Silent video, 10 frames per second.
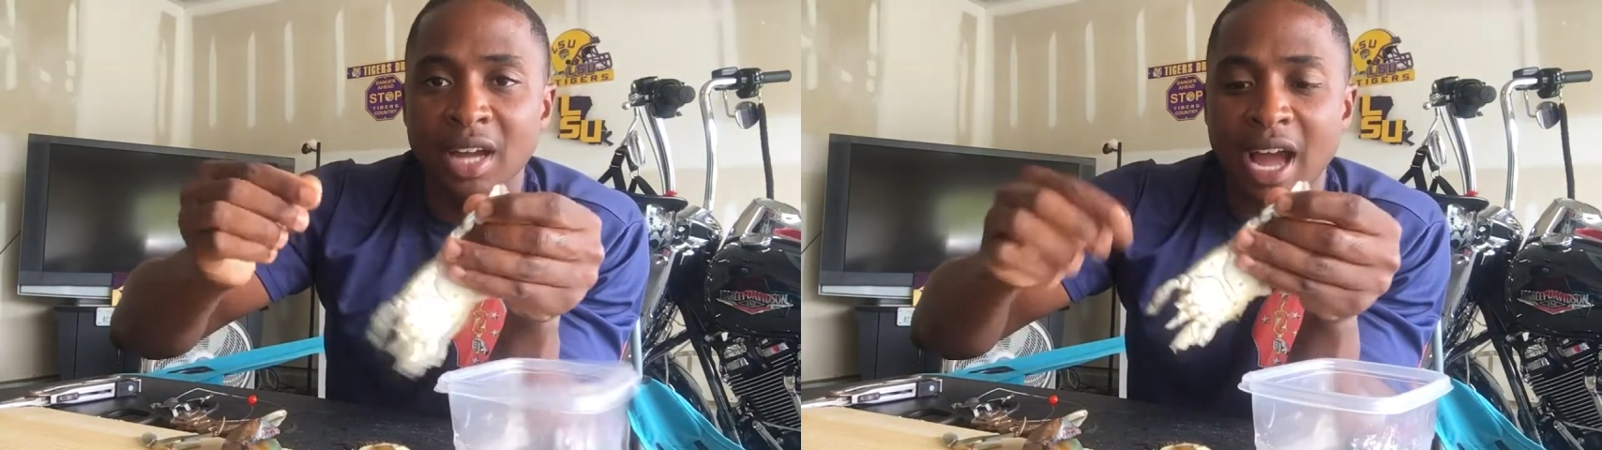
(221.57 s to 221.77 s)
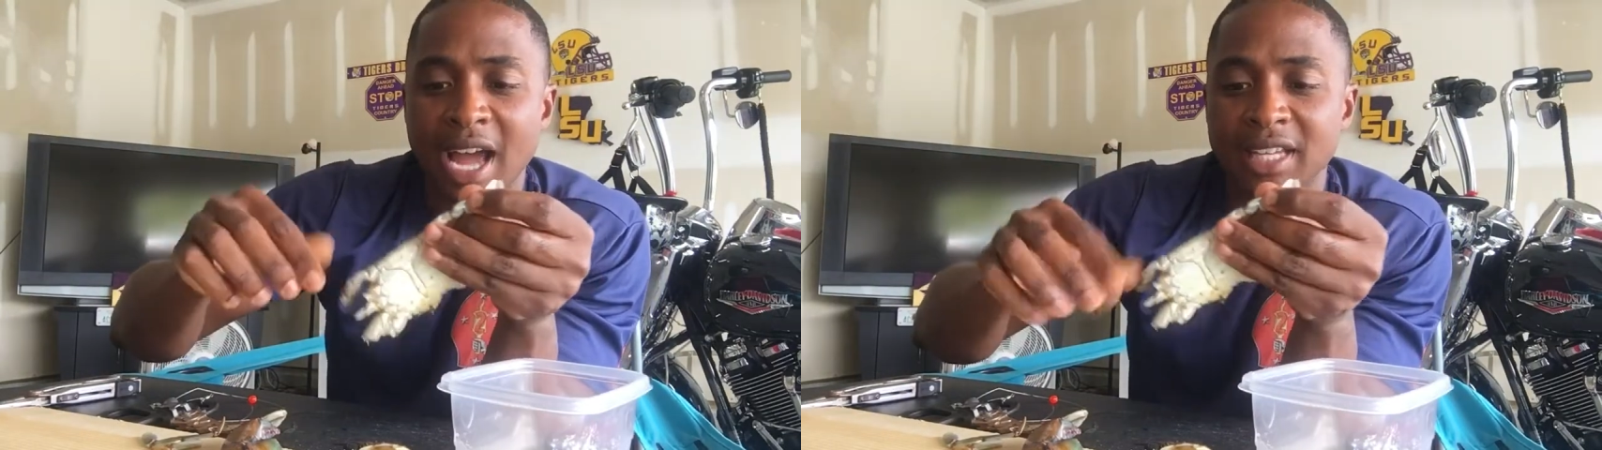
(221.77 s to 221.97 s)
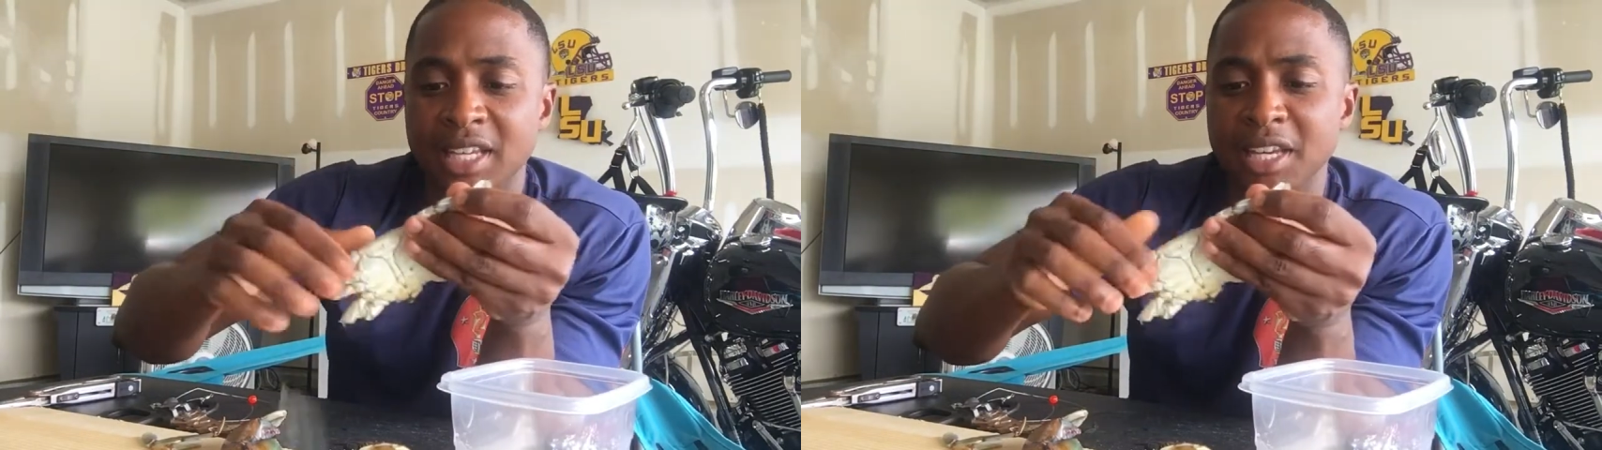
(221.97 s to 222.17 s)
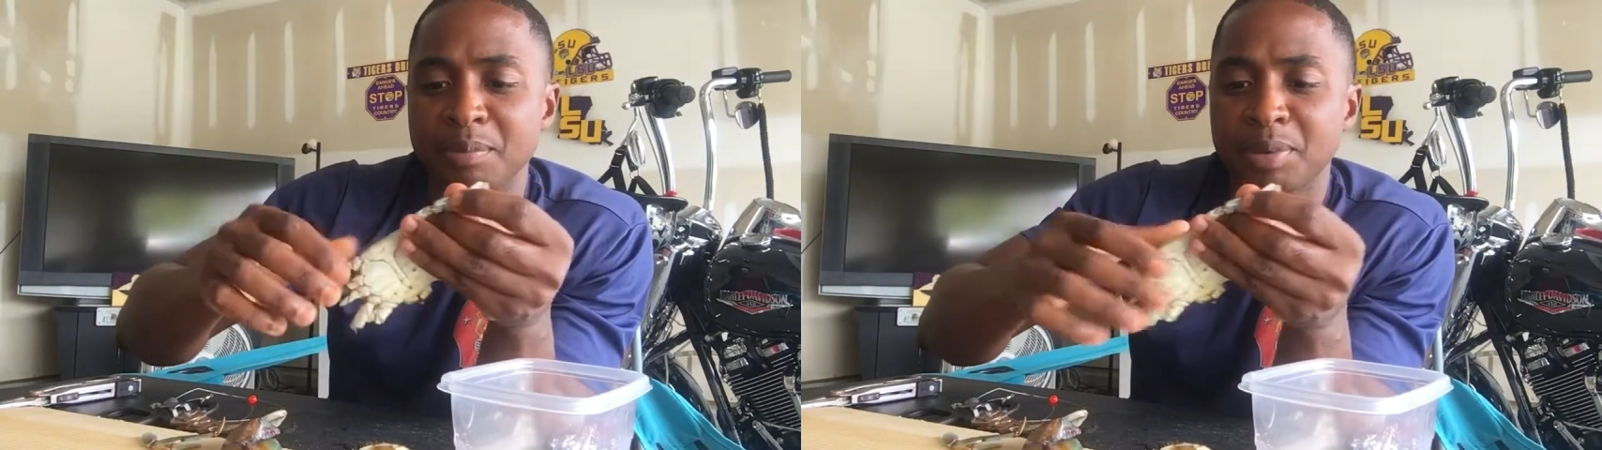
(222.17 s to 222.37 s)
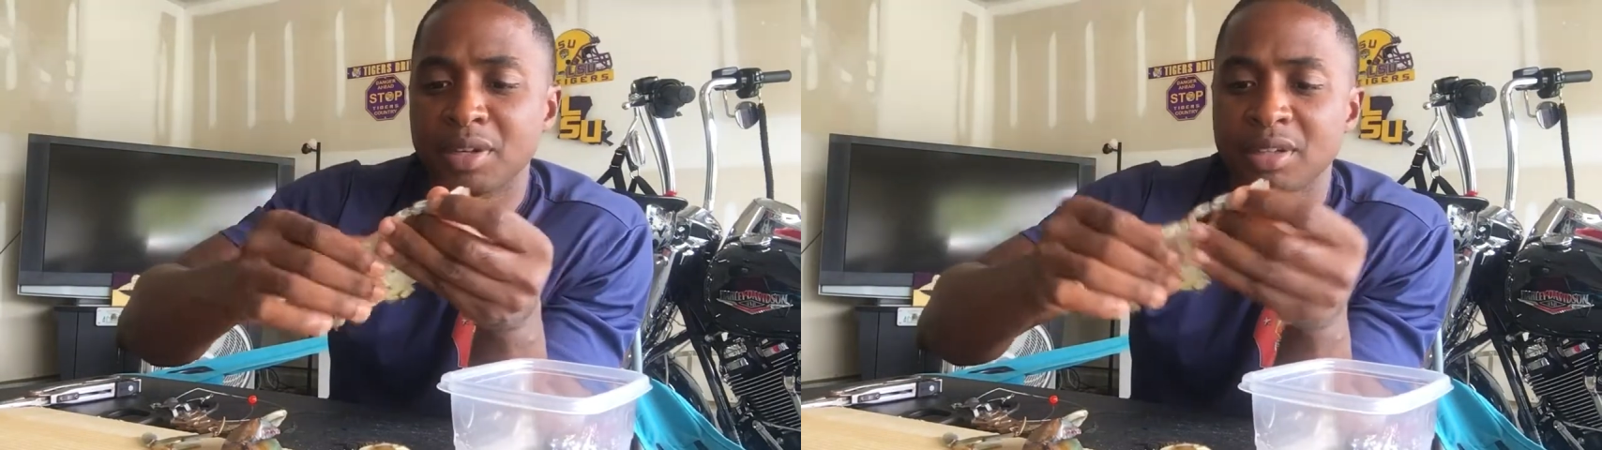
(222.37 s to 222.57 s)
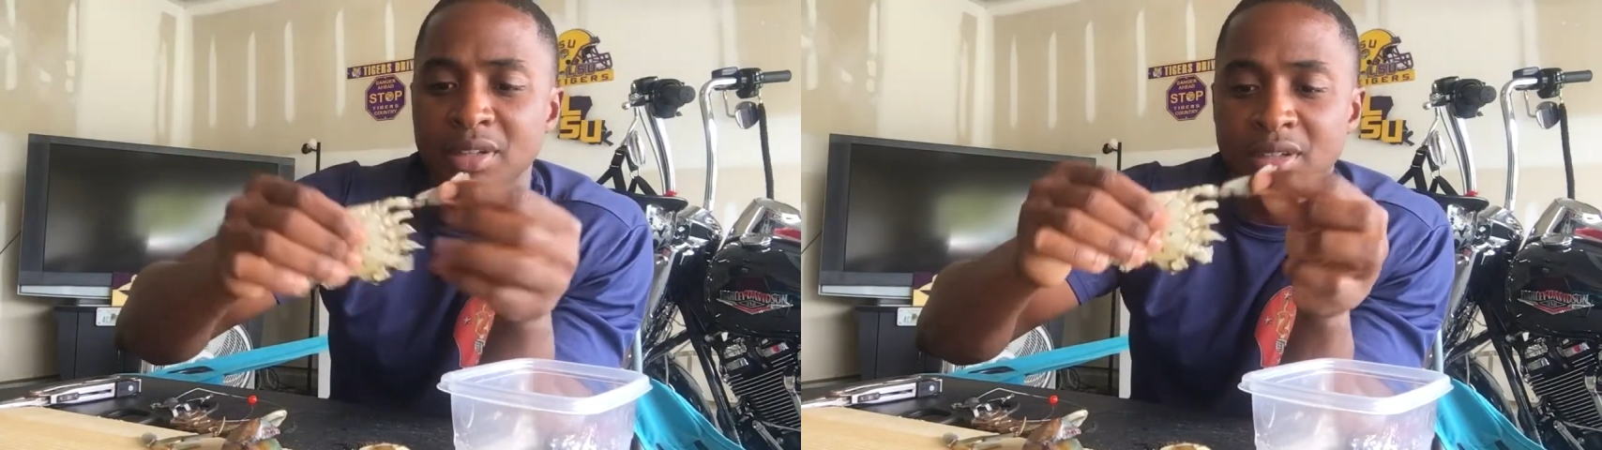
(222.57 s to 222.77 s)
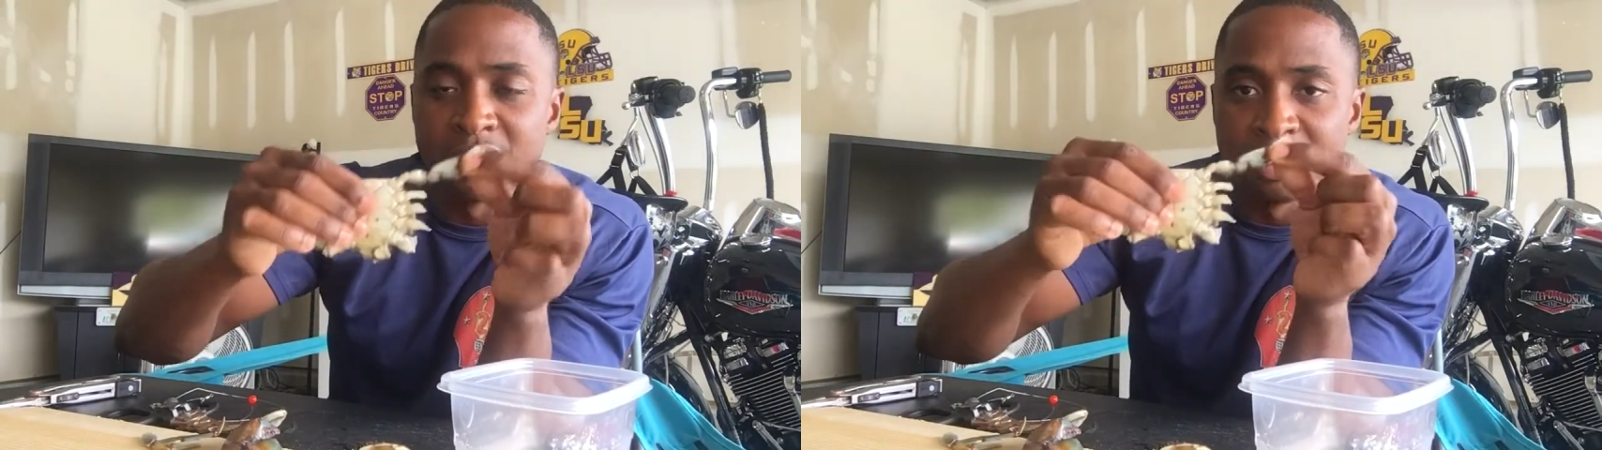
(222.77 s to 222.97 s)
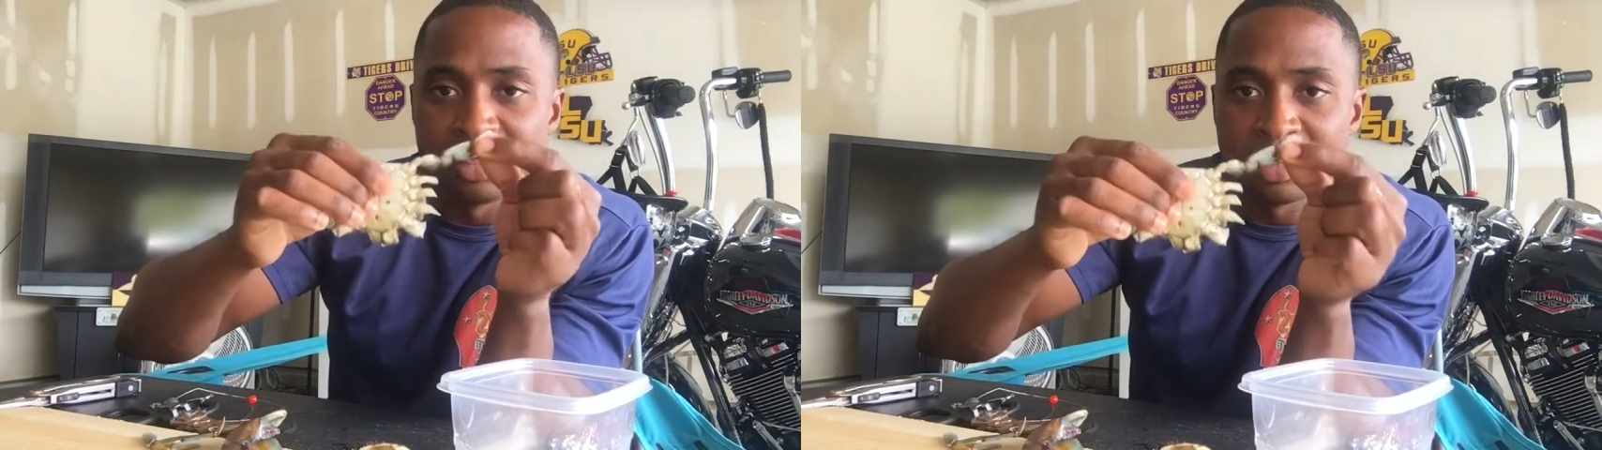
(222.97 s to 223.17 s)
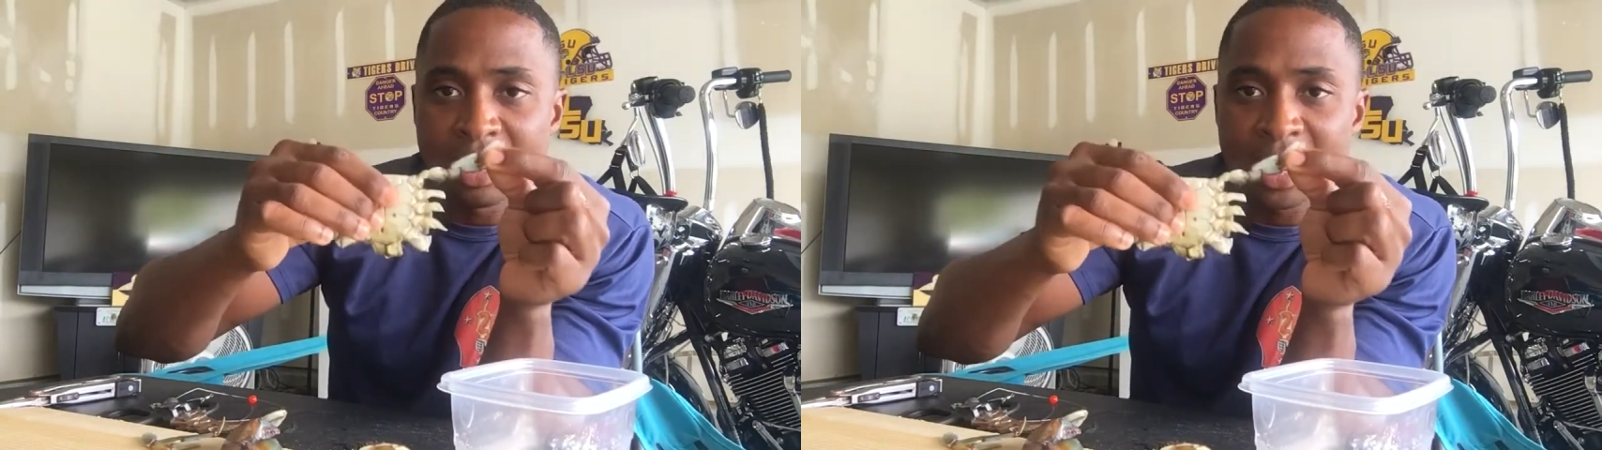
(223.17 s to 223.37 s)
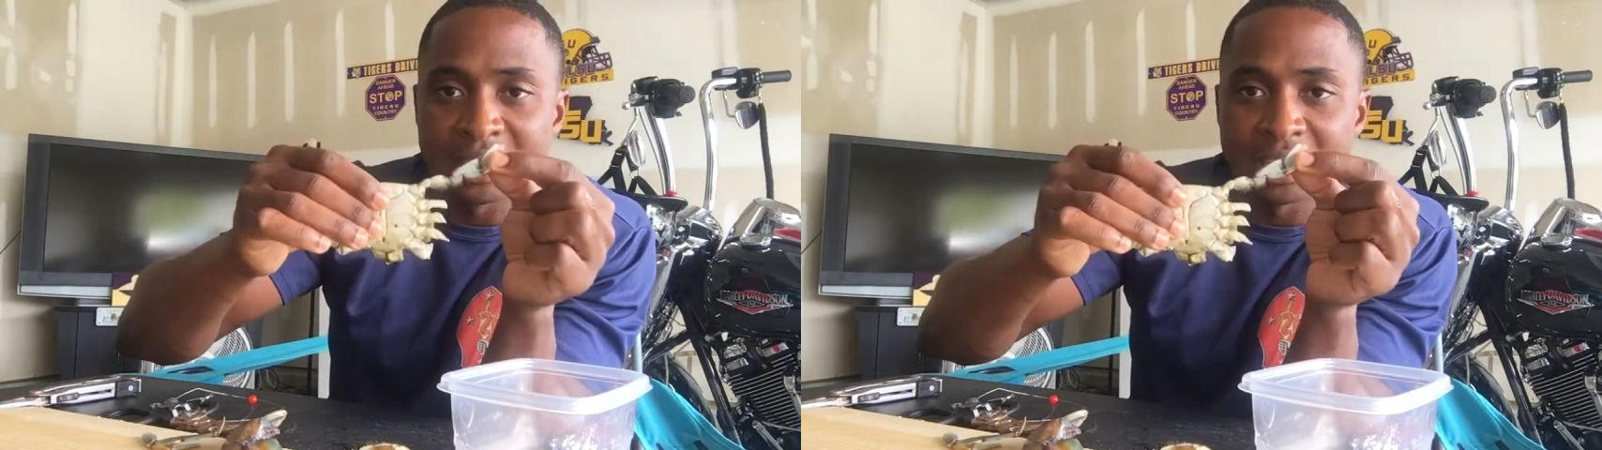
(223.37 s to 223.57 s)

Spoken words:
I like